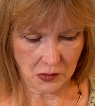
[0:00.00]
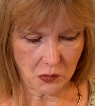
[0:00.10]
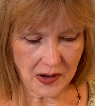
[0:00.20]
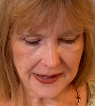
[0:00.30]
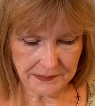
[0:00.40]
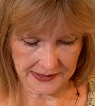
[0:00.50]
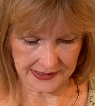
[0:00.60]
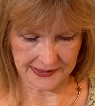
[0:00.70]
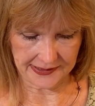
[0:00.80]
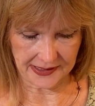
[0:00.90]
White
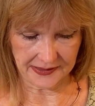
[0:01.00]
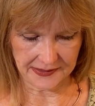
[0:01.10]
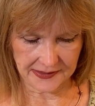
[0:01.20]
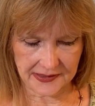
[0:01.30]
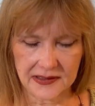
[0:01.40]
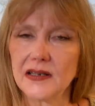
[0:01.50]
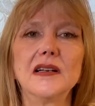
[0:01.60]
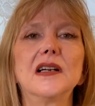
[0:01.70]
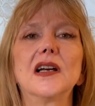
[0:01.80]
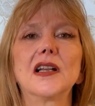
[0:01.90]
blood cells,
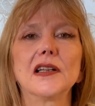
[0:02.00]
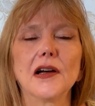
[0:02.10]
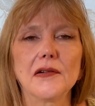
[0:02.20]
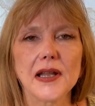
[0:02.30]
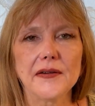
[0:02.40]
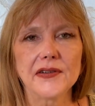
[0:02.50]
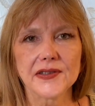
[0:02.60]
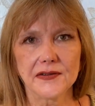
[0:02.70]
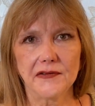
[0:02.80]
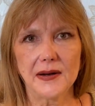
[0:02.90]
low
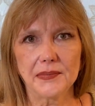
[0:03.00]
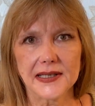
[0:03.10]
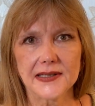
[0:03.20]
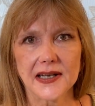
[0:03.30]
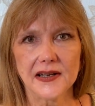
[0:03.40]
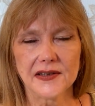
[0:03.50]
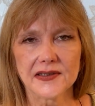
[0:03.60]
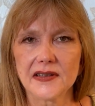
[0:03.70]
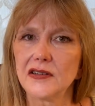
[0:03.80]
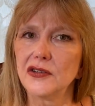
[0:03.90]
levels of white blood
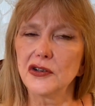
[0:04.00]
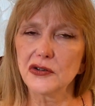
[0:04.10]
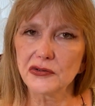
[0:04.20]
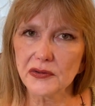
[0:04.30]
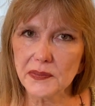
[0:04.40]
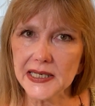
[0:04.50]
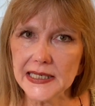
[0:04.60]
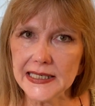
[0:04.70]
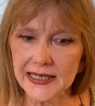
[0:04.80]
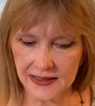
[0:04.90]
cells,
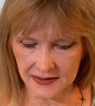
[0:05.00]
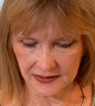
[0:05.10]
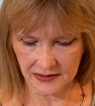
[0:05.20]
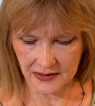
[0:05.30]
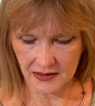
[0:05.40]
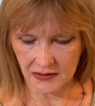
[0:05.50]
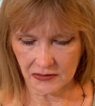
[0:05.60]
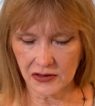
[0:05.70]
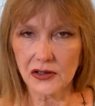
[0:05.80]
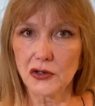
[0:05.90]
neutropenia
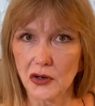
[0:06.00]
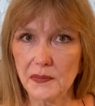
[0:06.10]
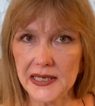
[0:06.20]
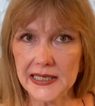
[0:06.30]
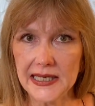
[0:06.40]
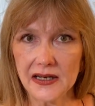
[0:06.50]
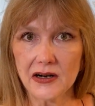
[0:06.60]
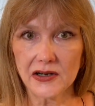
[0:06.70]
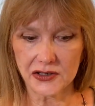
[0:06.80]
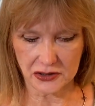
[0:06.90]
or leukopenia
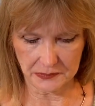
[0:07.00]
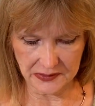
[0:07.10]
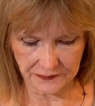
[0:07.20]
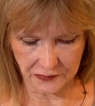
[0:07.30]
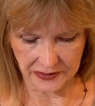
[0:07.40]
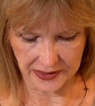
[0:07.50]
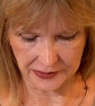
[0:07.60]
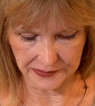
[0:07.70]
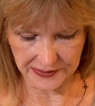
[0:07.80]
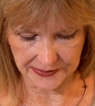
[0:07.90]
are terms for
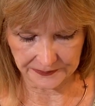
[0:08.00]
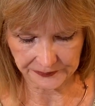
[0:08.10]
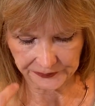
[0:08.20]
those.